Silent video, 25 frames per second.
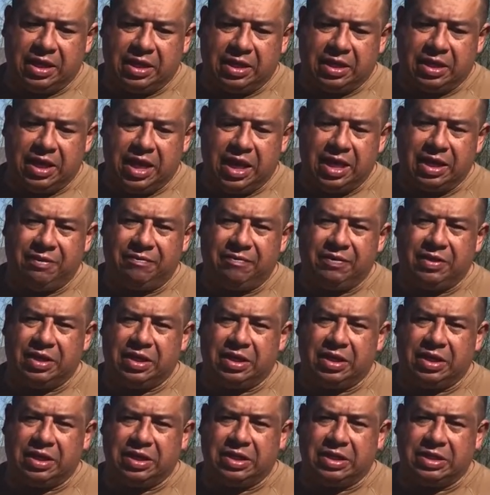kind of
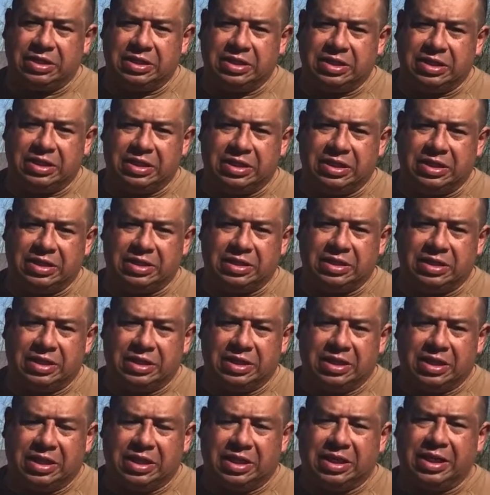a
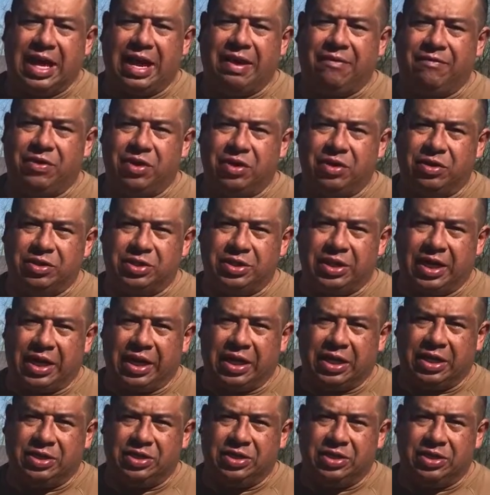lavender
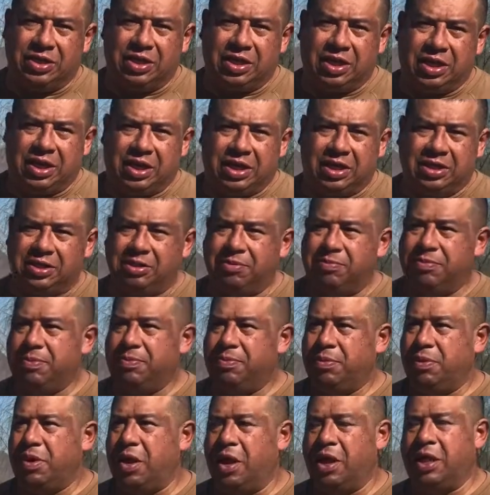sage. Some
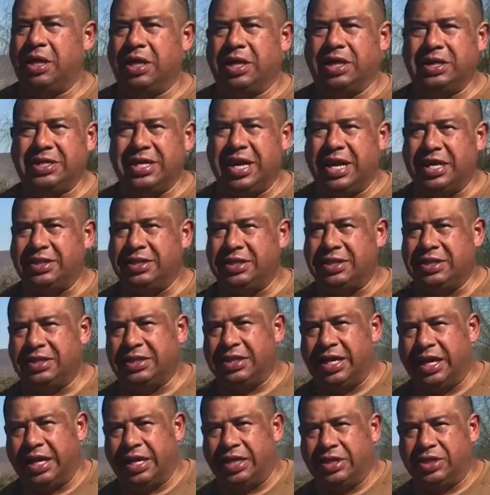people call it a Texas
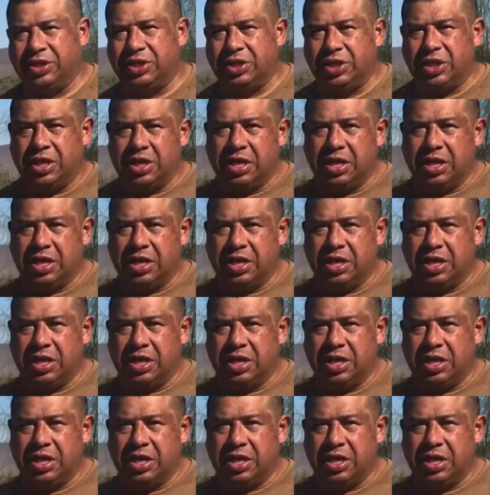sage.